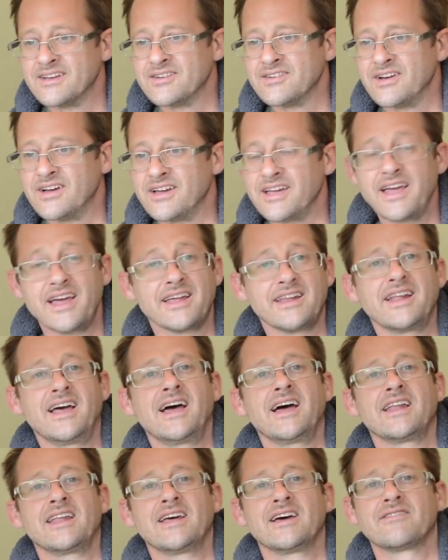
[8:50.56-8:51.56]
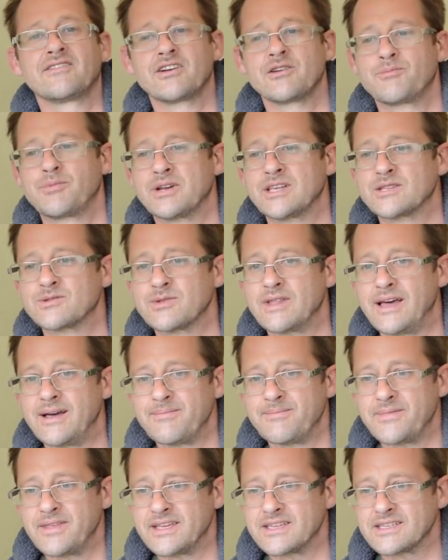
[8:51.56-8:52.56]
yeah, no, I'm very pleased with
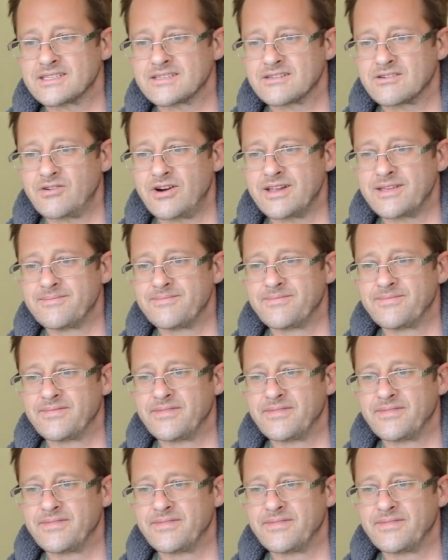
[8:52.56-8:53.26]
that. That's great.